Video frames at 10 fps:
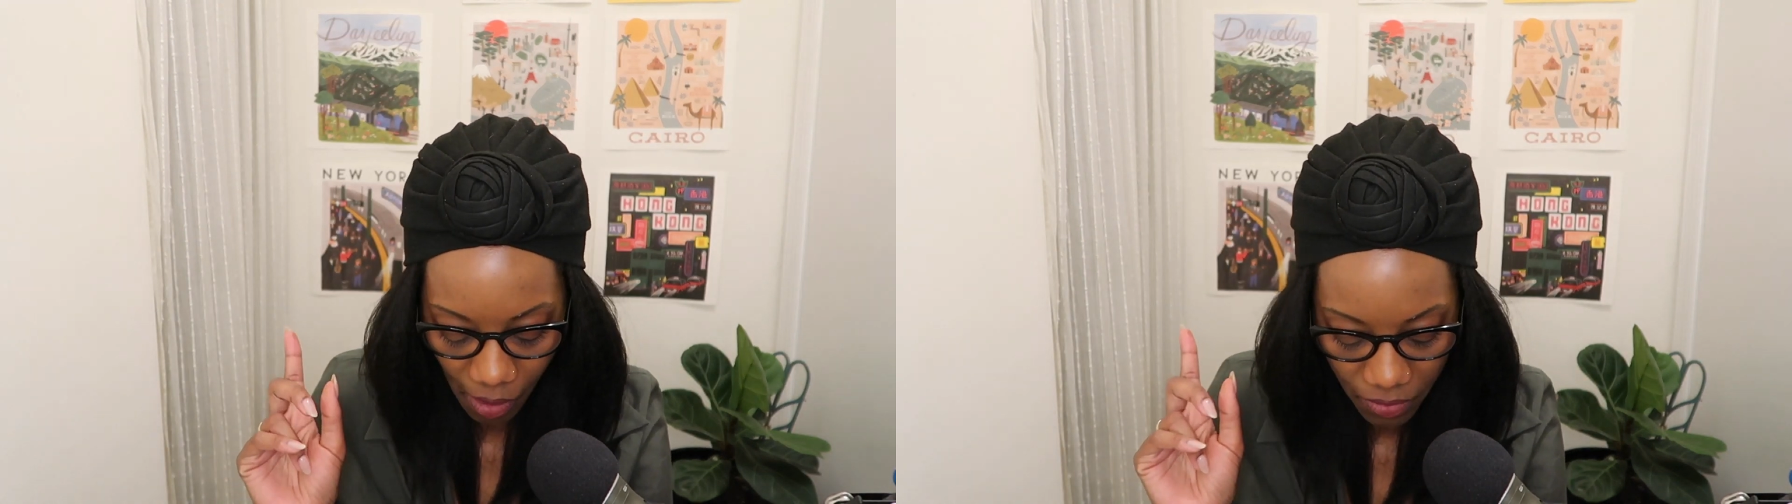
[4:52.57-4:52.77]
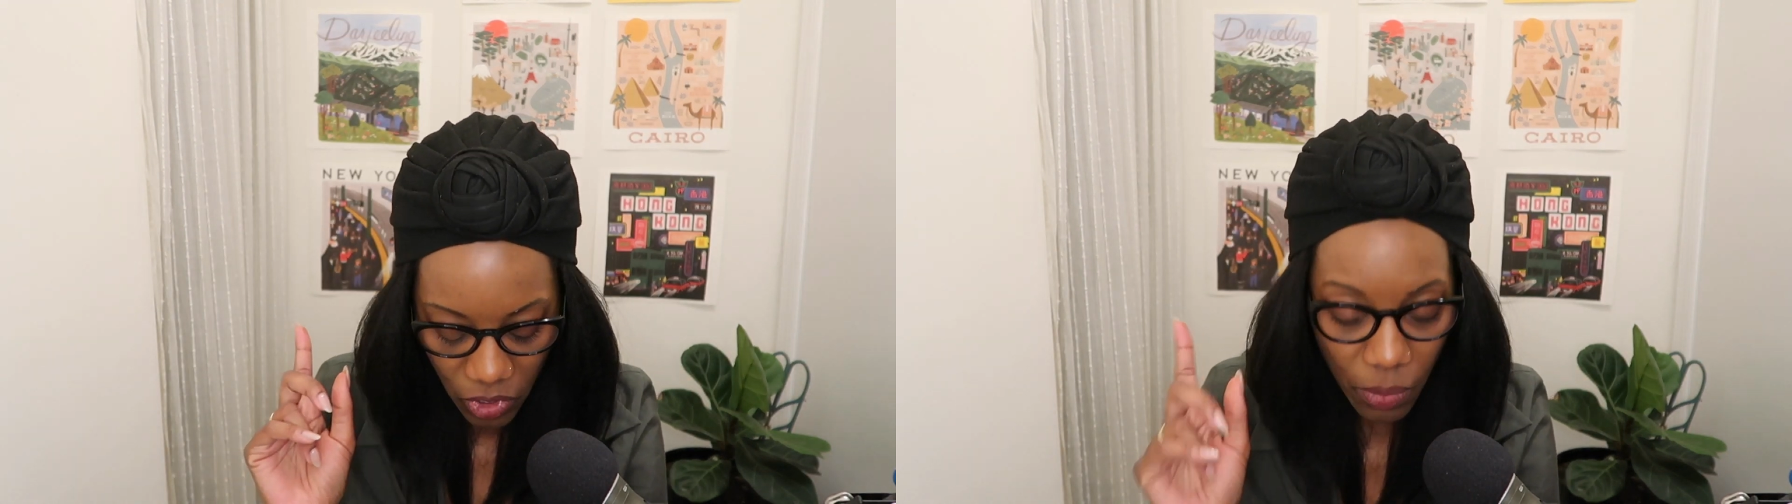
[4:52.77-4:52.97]

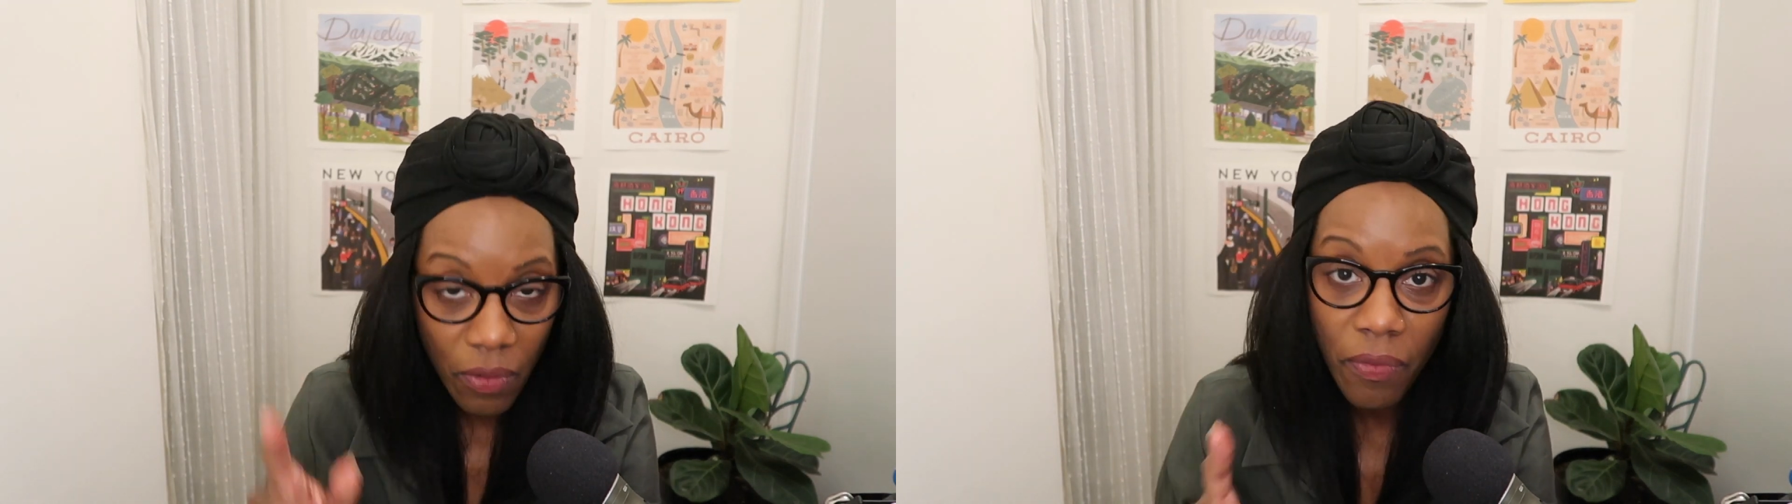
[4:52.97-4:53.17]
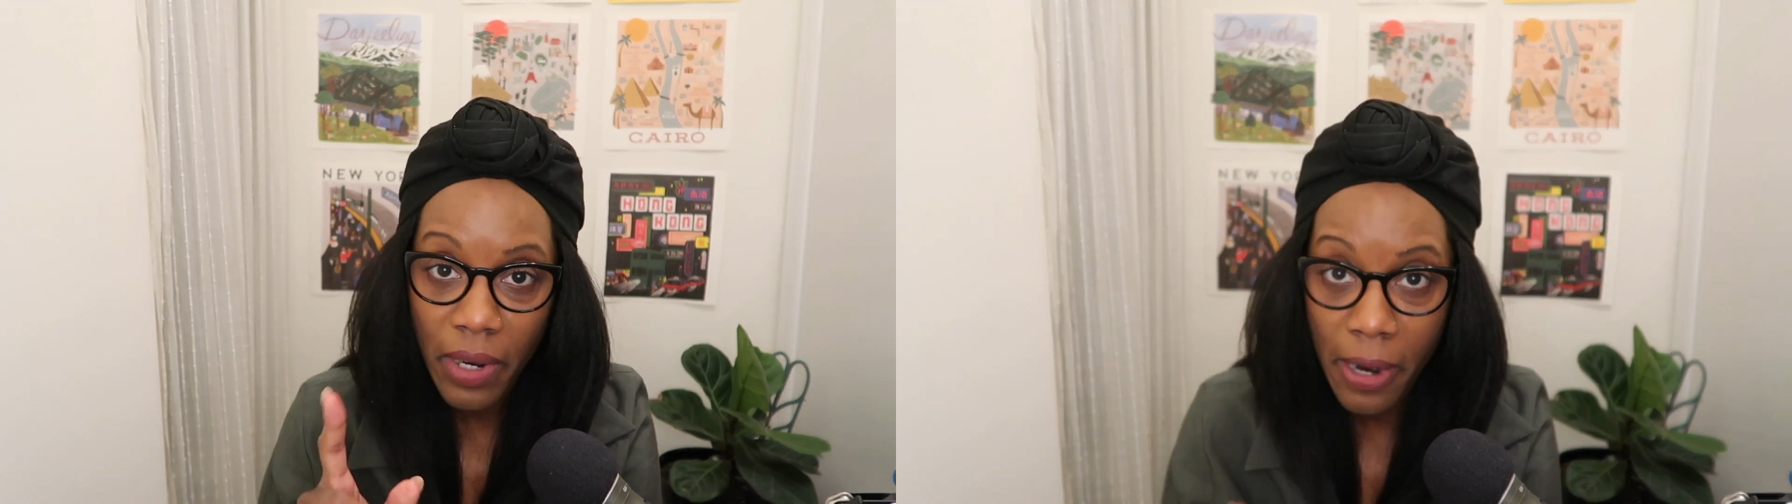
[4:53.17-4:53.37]
To be
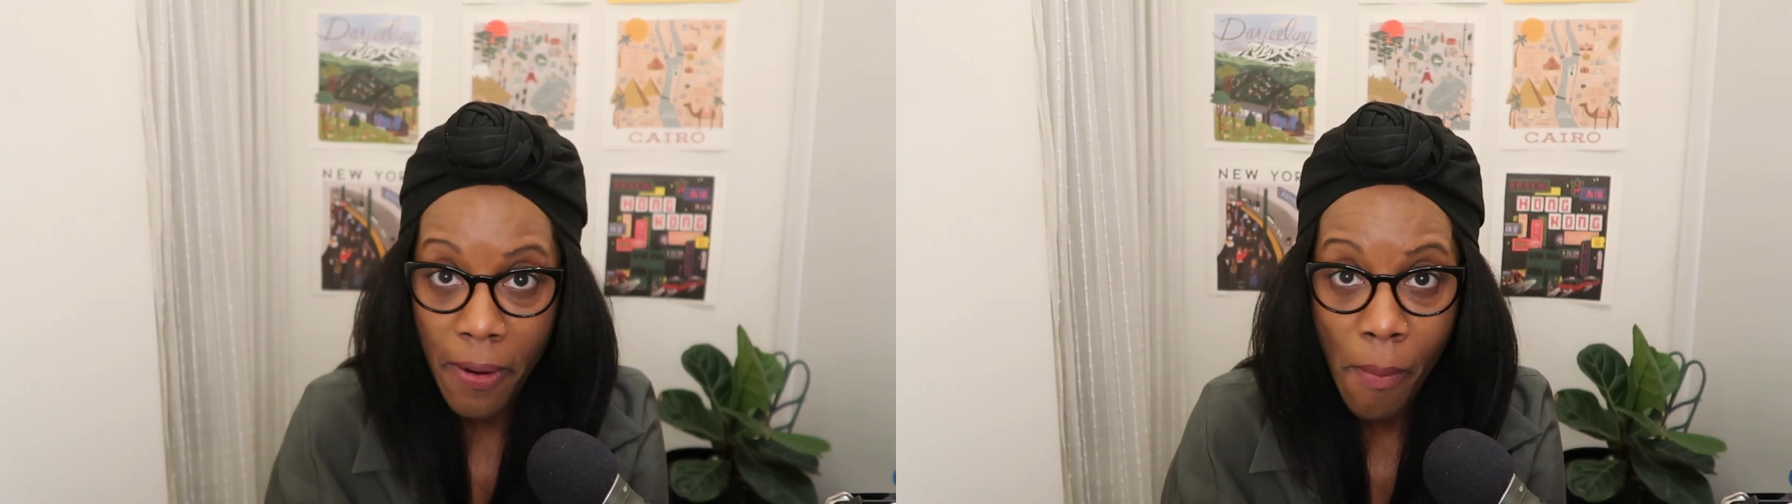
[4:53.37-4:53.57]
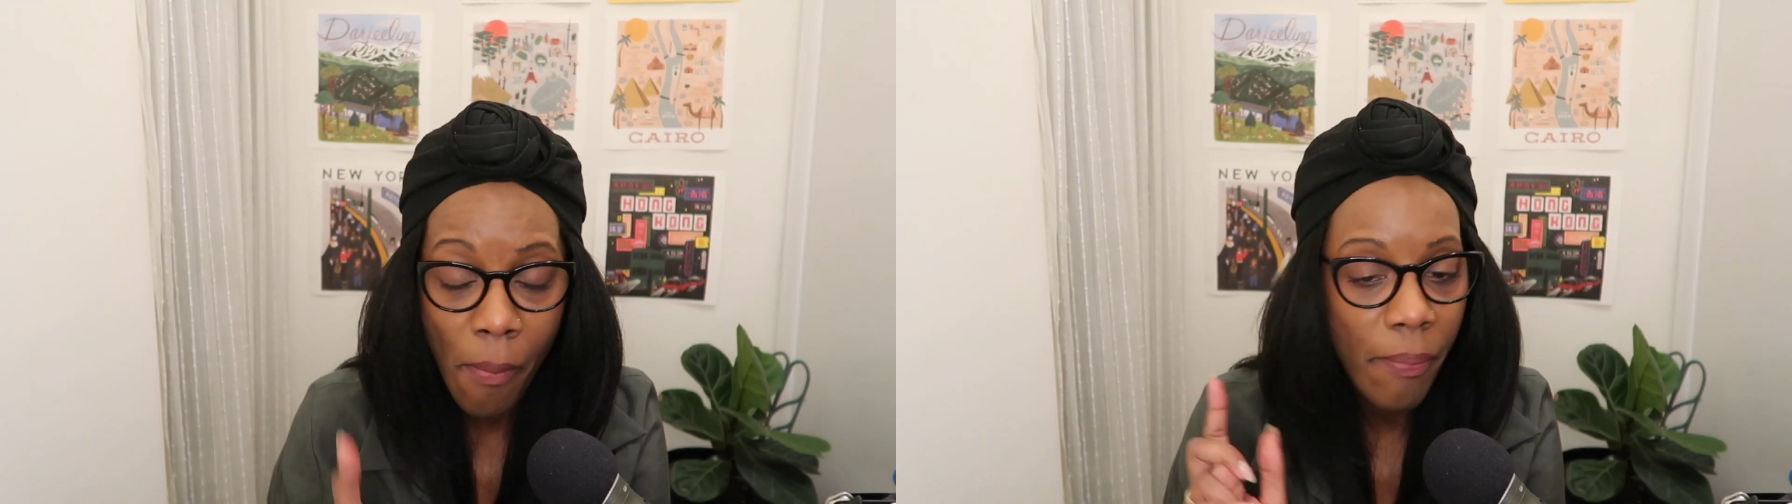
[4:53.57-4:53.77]
fair,